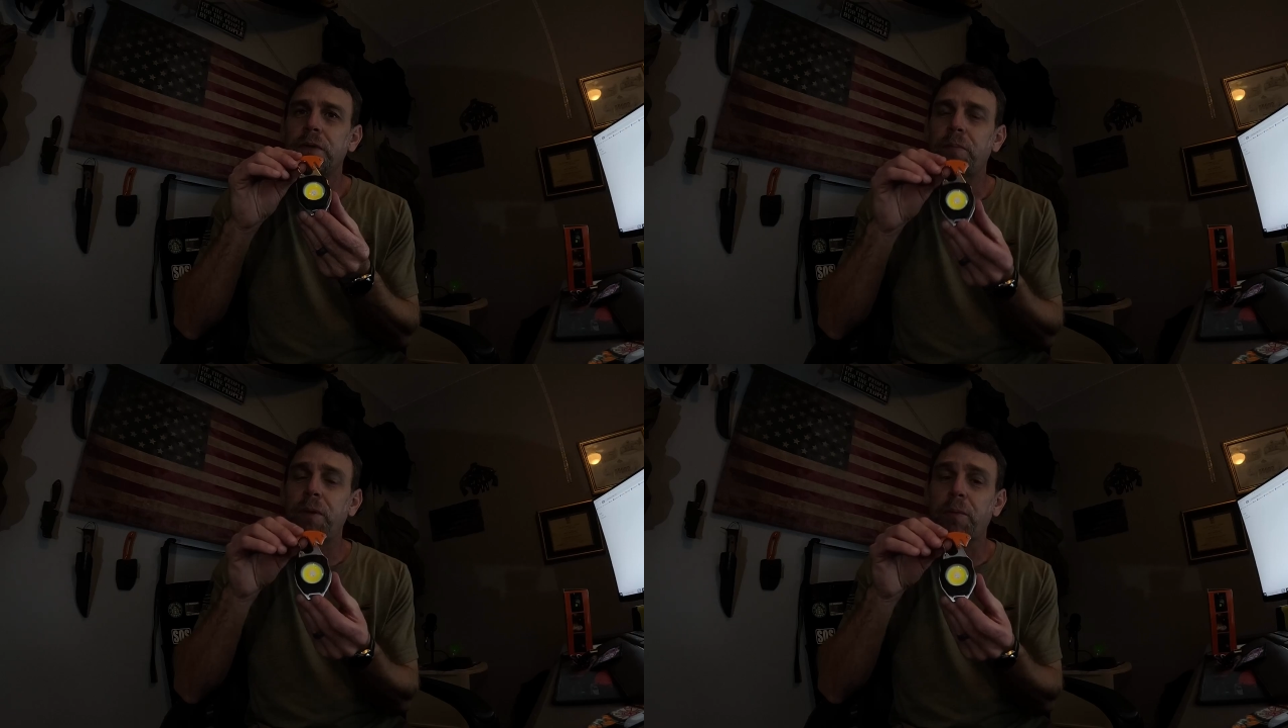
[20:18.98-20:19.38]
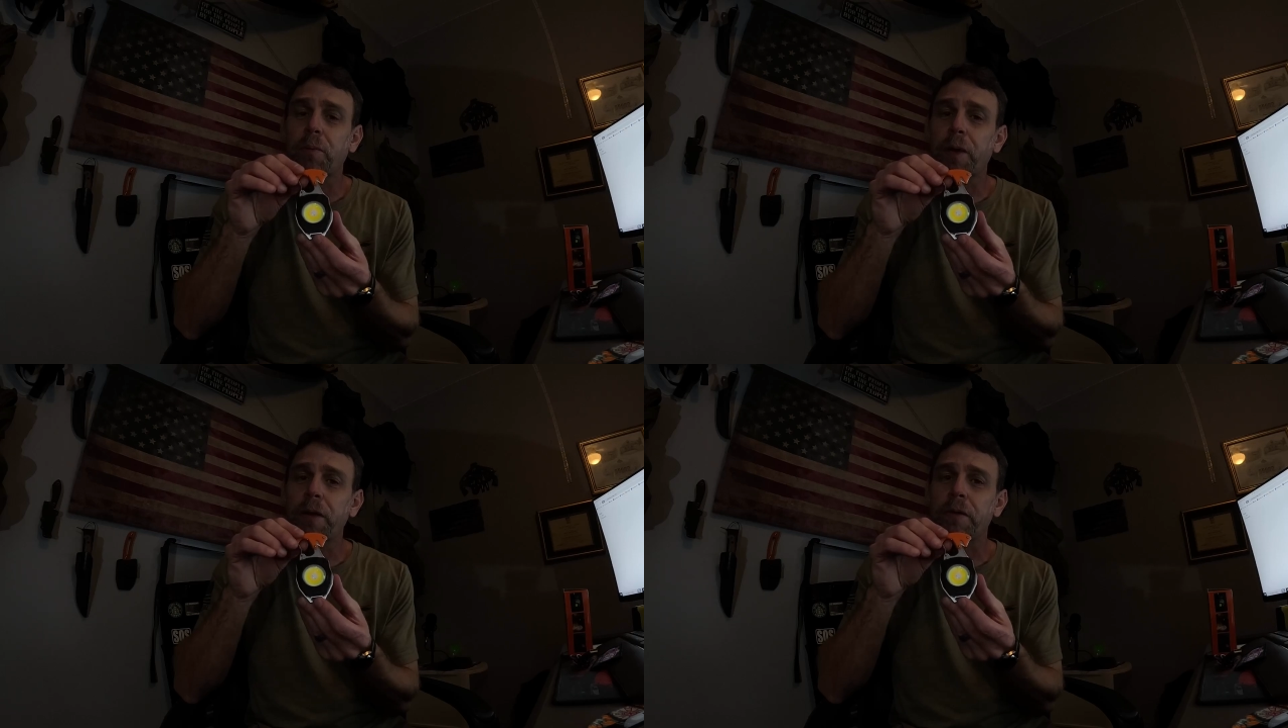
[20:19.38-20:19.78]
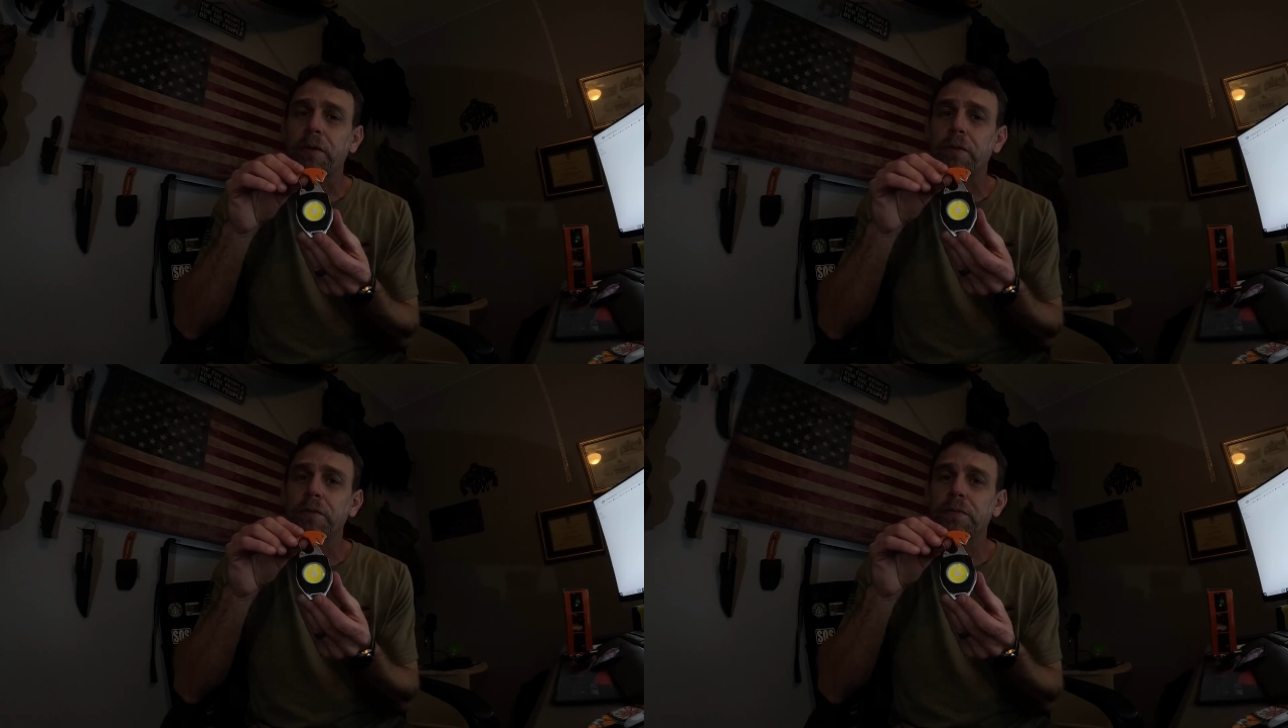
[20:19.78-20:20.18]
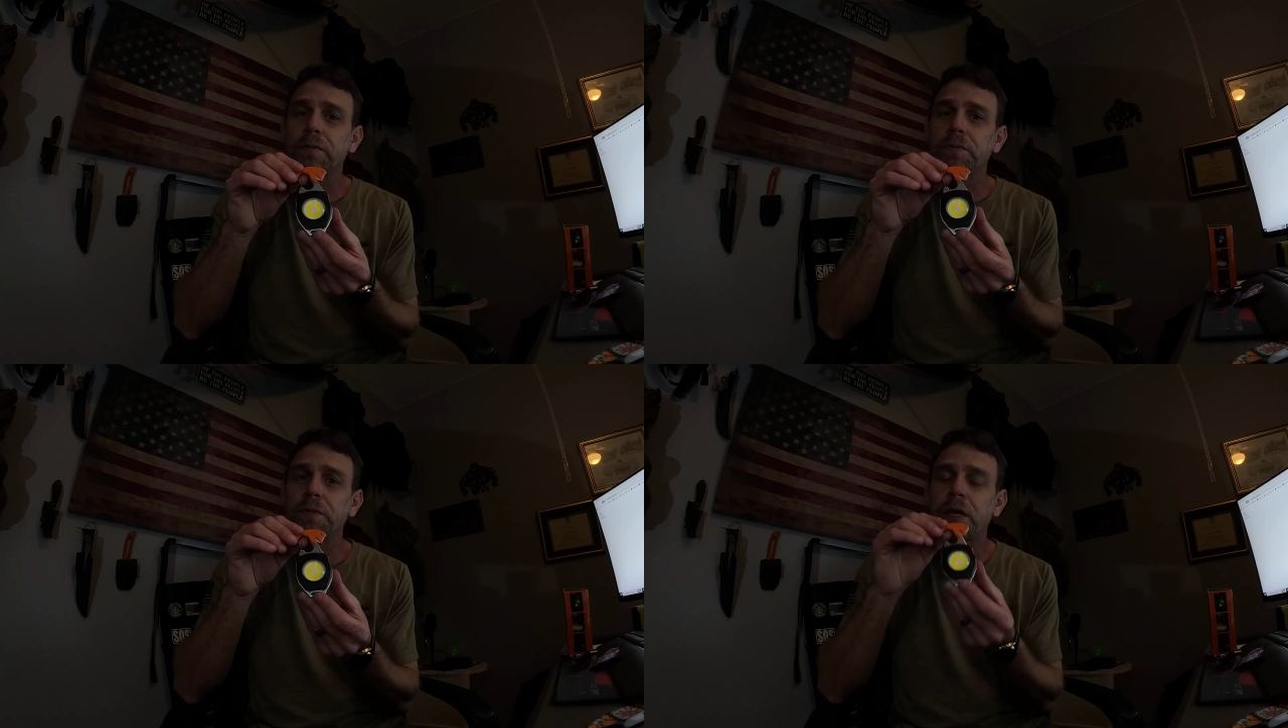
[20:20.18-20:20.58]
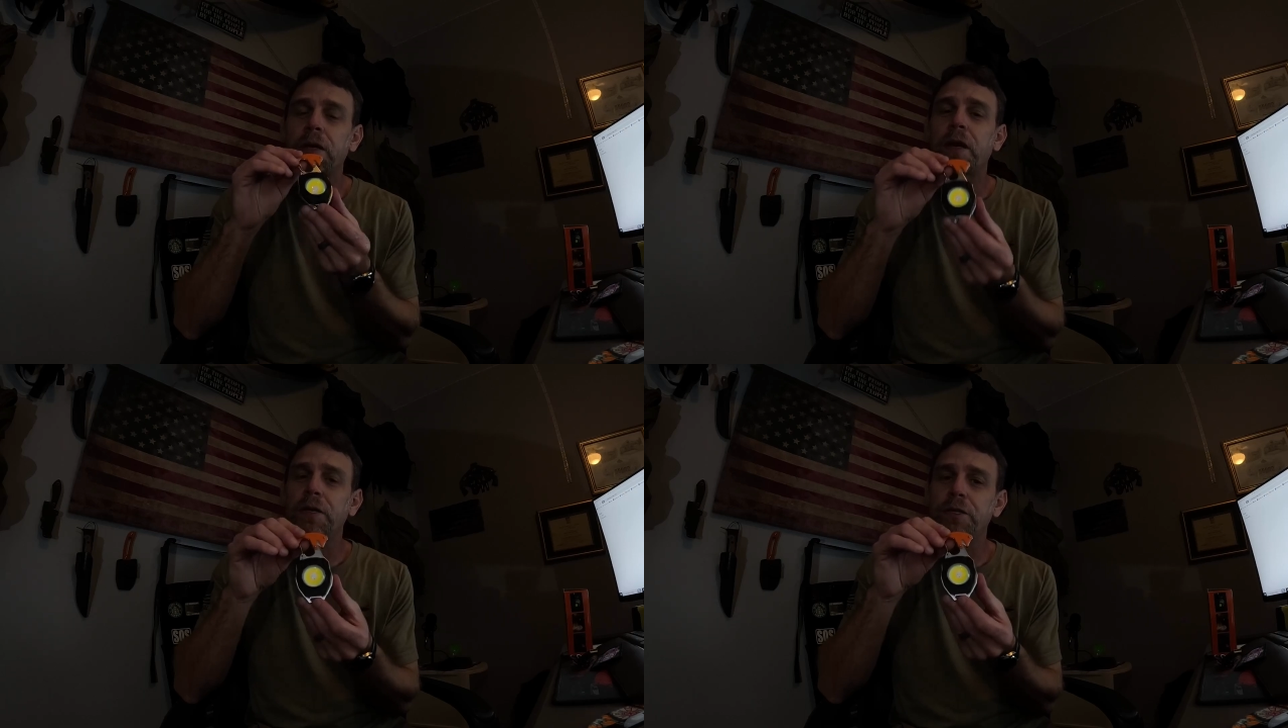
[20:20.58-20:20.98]
and be prepared.
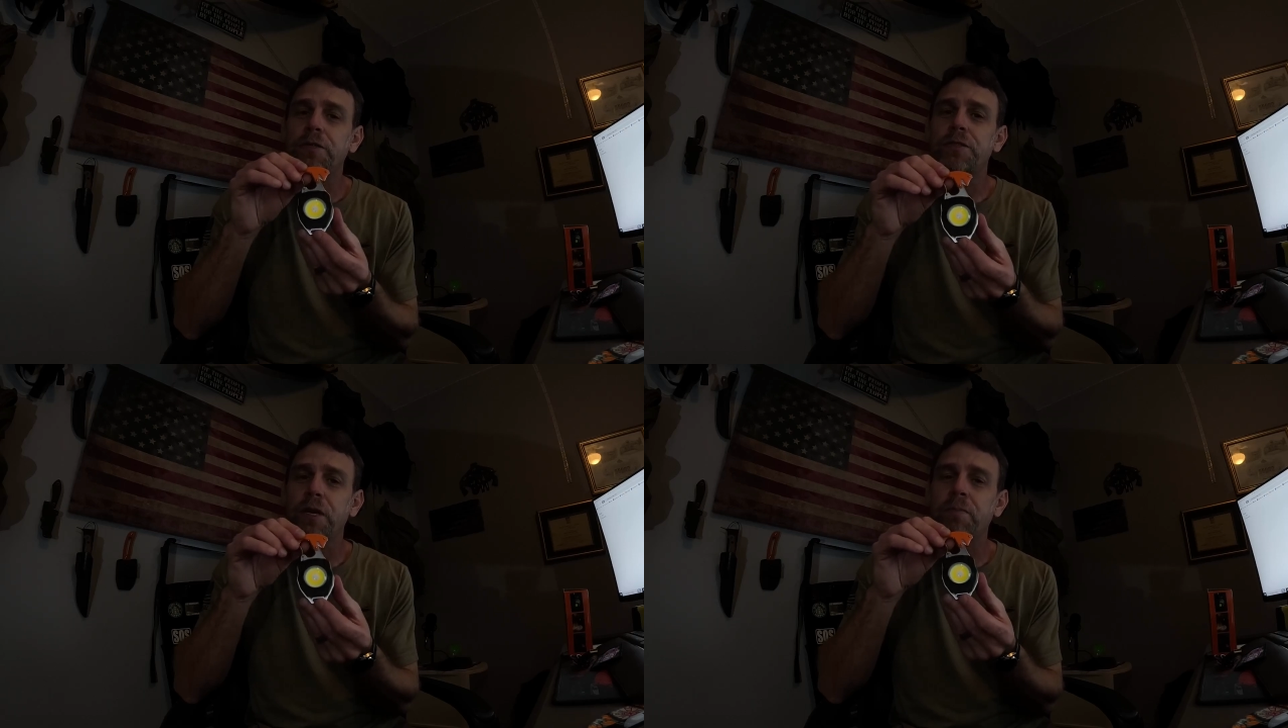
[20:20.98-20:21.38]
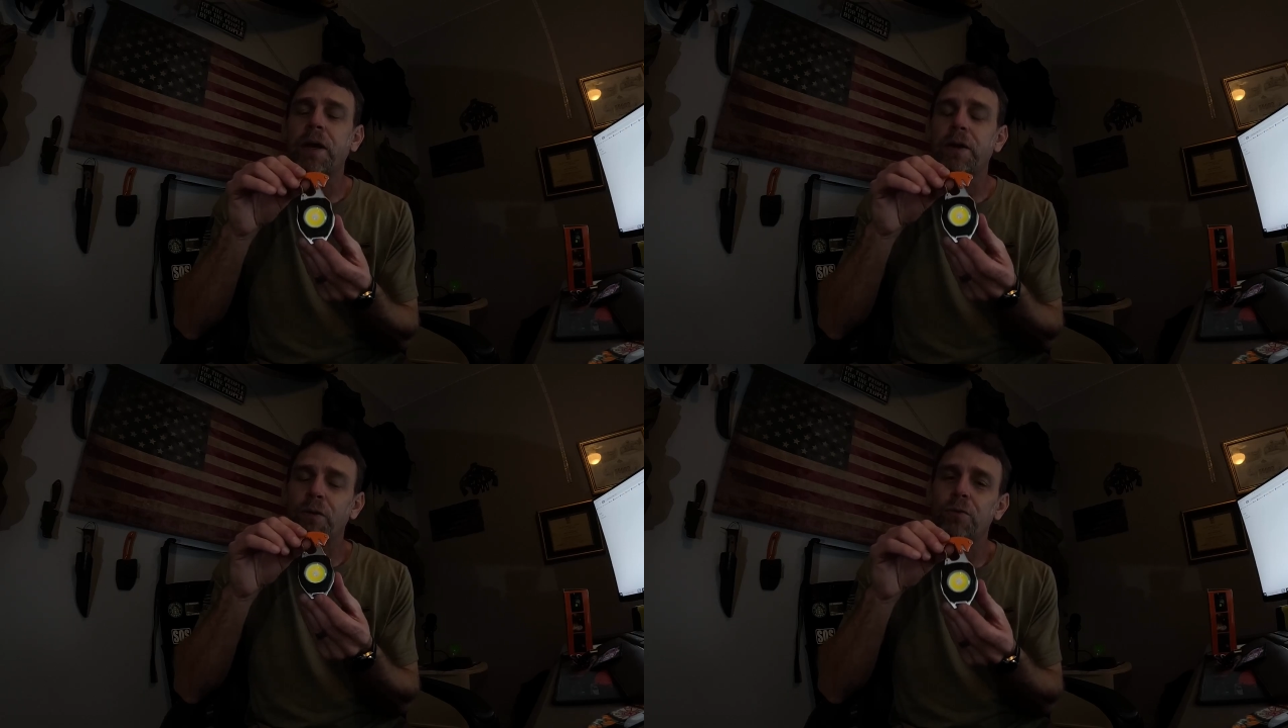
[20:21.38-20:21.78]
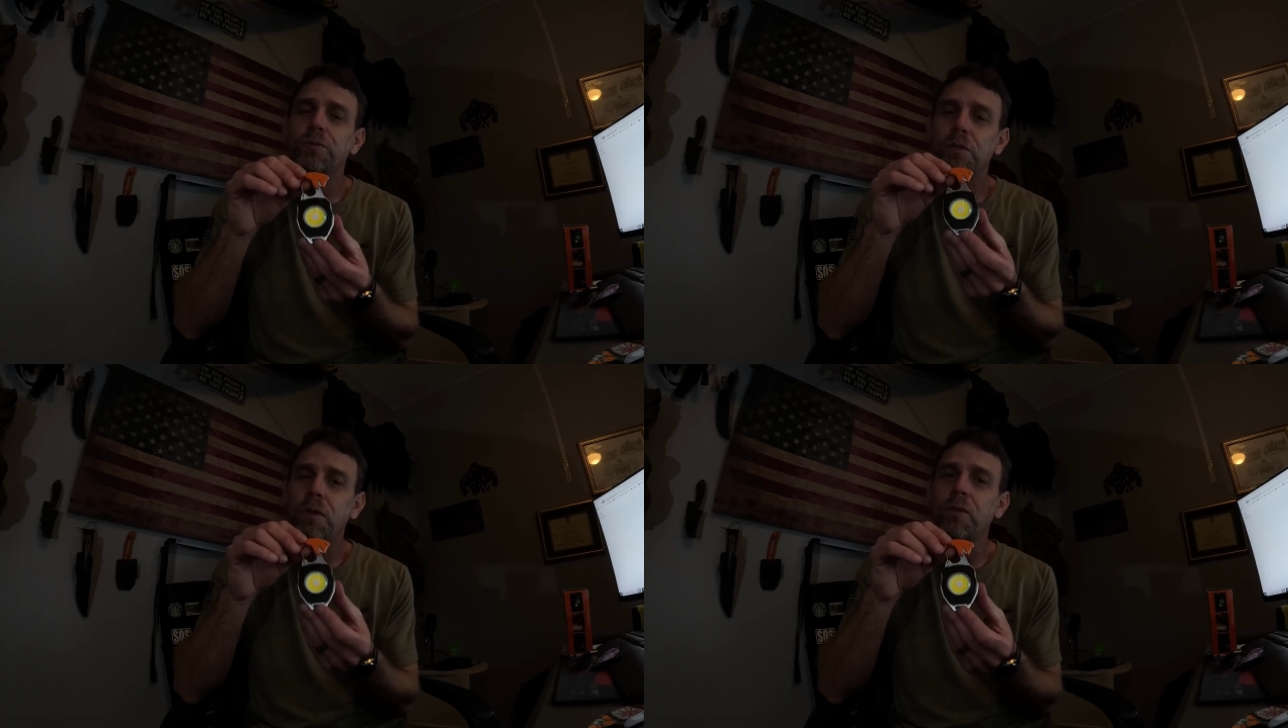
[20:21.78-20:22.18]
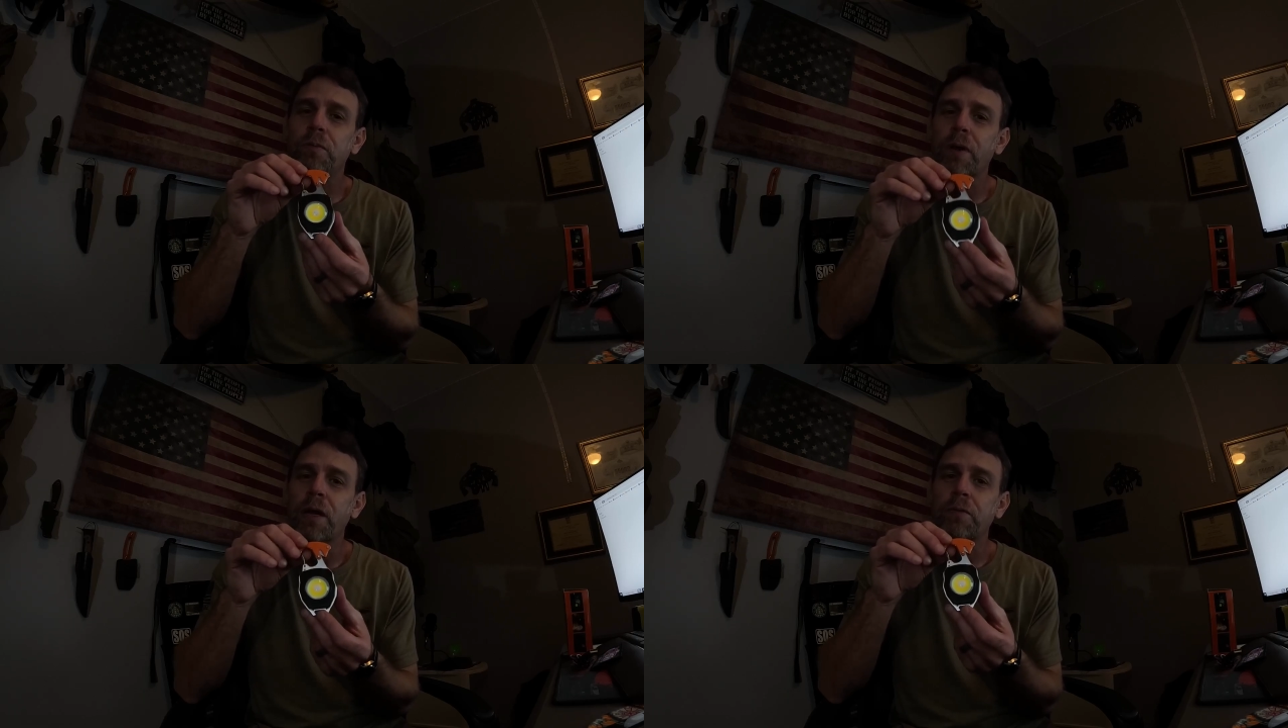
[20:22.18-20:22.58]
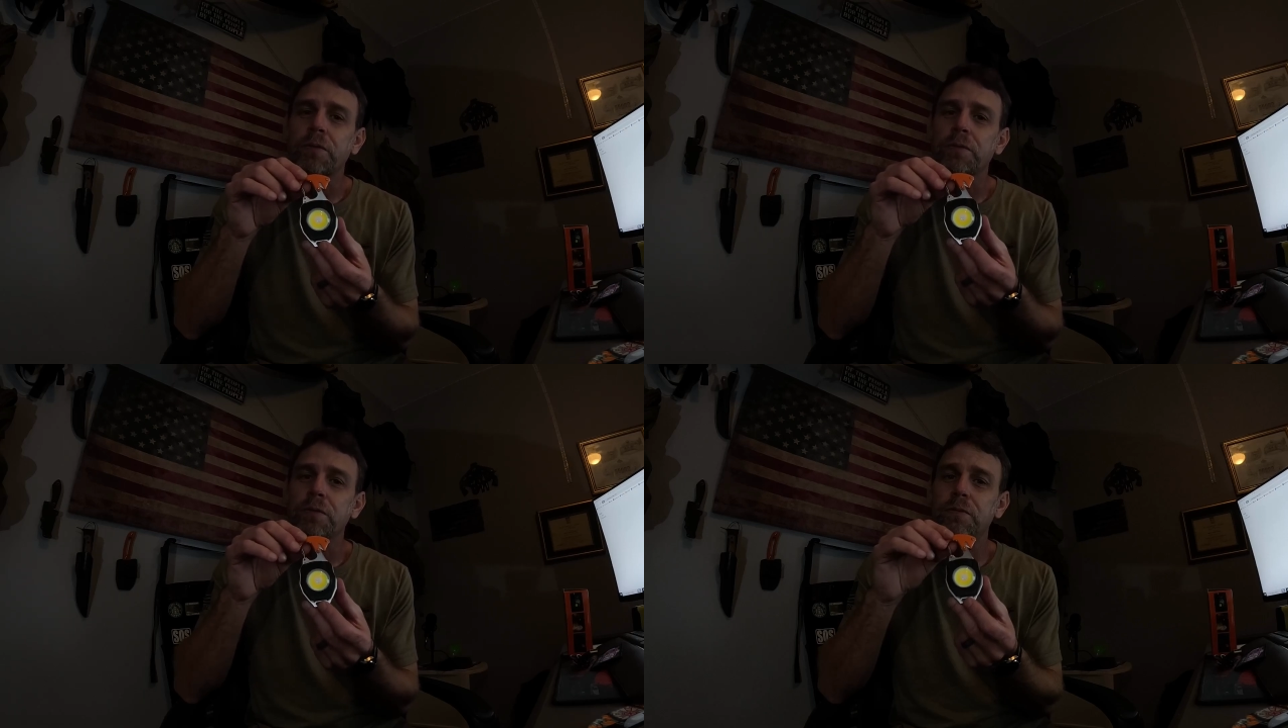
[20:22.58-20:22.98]
And I just said my own slogan
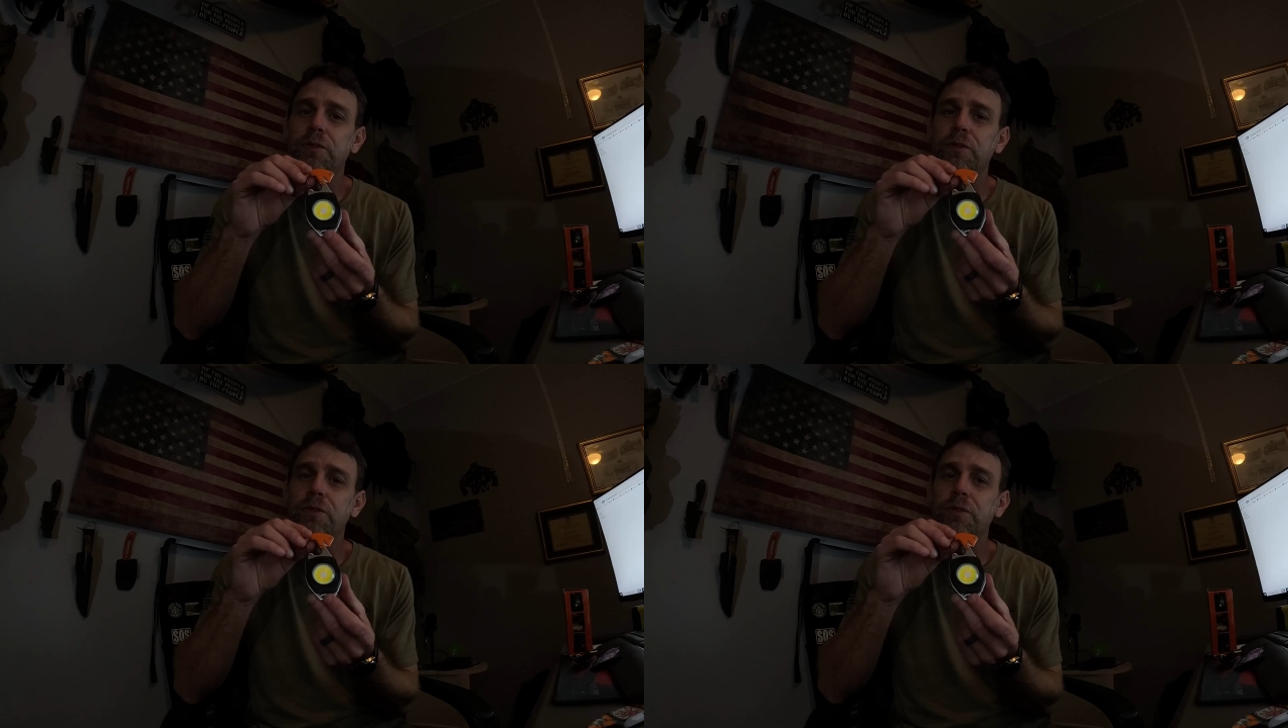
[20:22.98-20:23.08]
backwards,